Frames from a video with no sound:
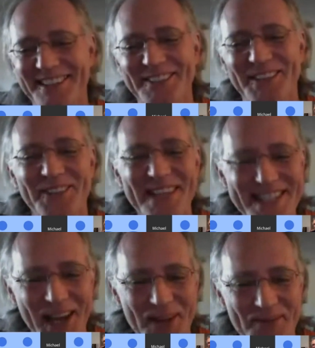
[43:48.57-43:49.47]
the
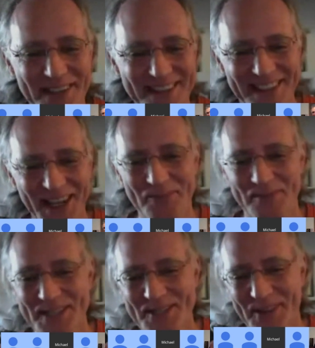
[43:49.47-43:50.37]
reason I bring it up
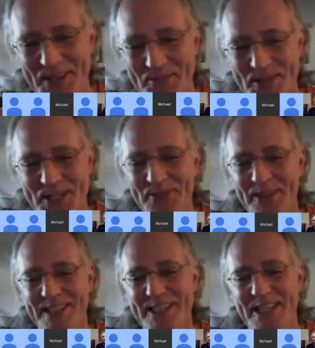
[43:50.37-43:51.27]
is very specific,
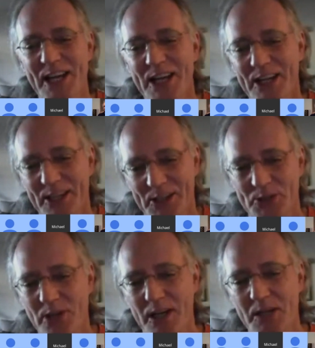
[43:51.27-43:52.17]
is that you
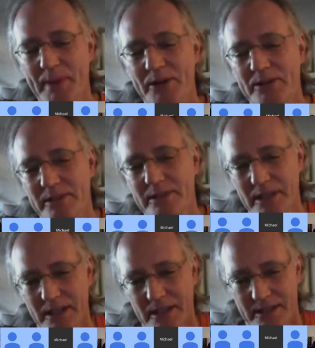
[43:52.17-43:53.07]
talk about,
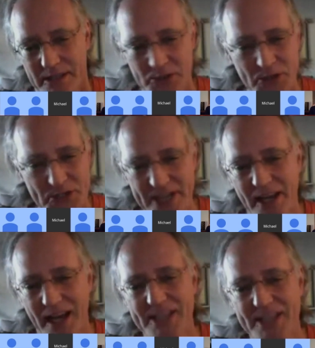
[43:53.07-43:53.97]
you just said to
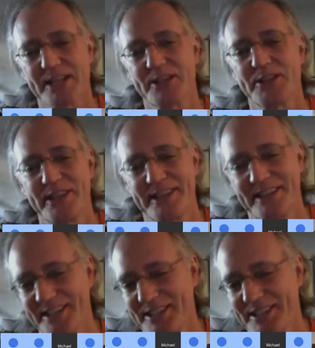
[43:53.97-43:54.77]
Isaac, the